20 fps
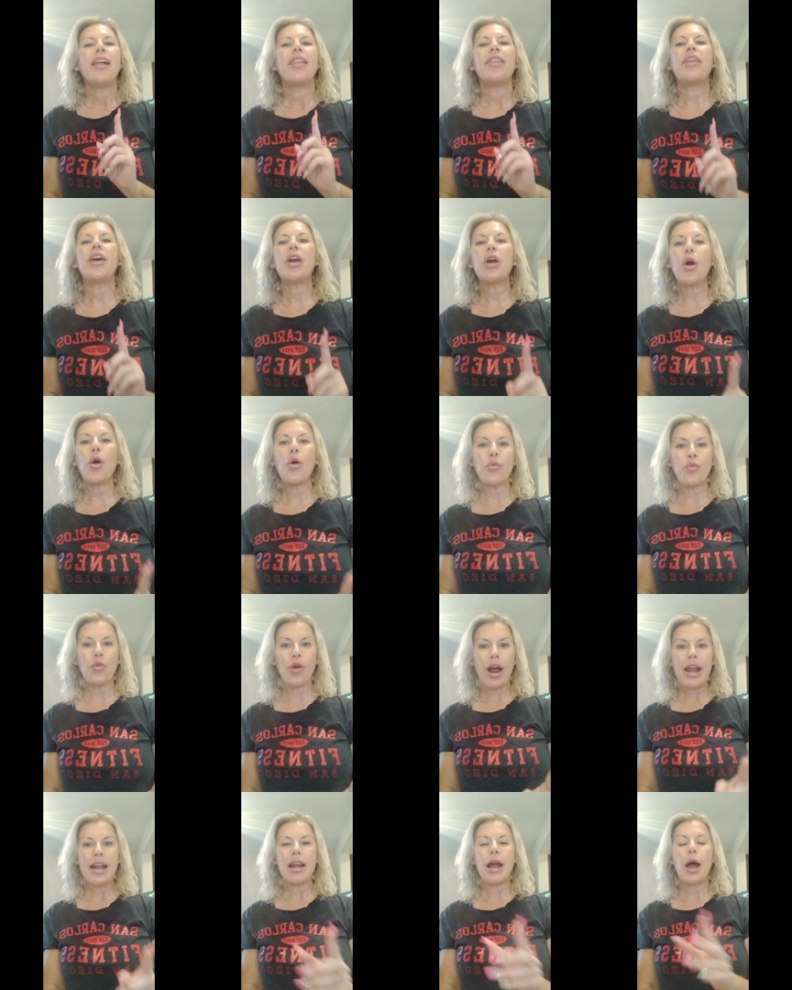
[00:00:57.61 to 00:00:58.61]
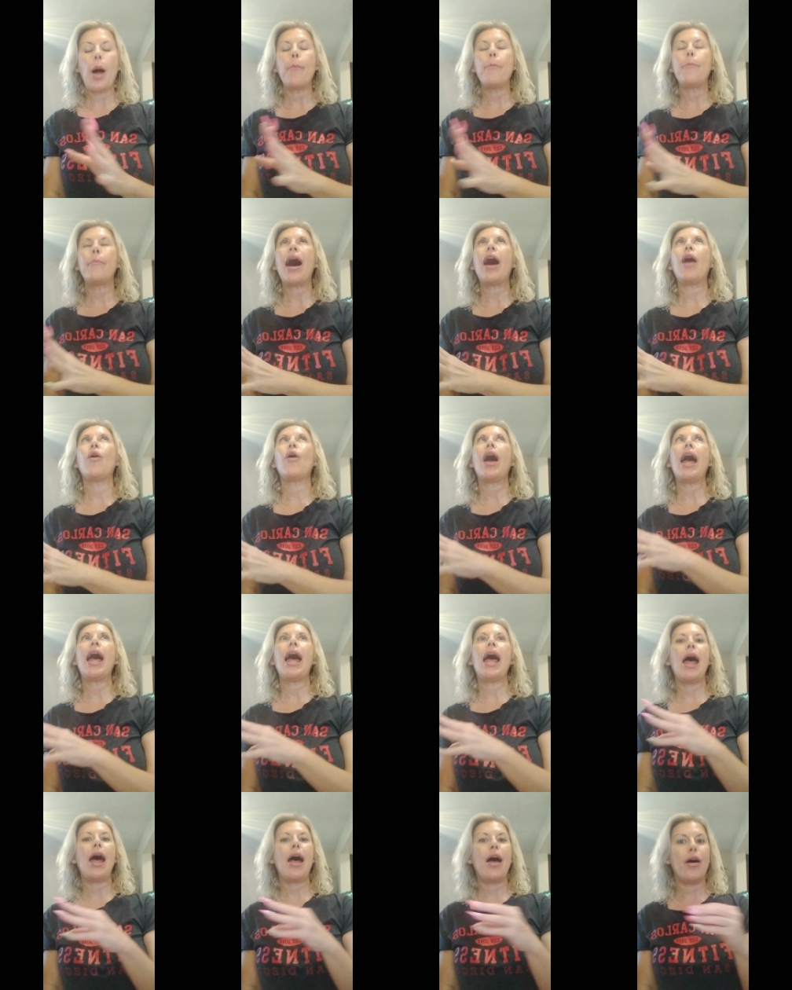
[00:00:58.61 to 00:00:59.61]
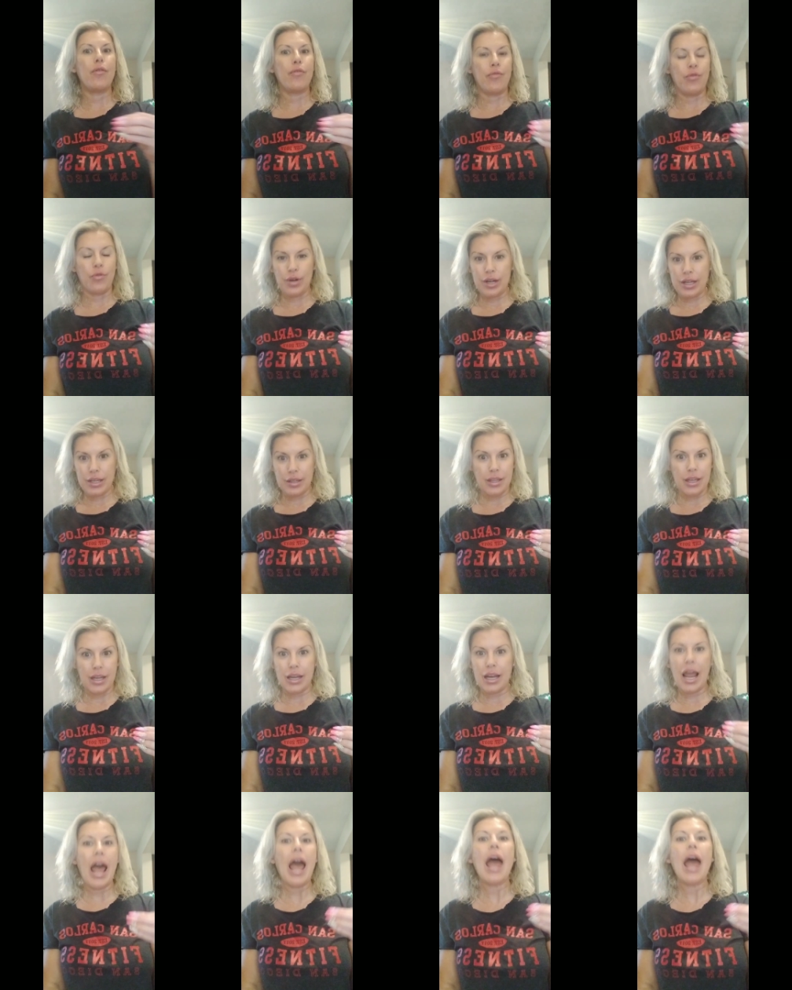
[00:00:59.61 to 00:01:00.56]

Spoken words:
They are right about everything.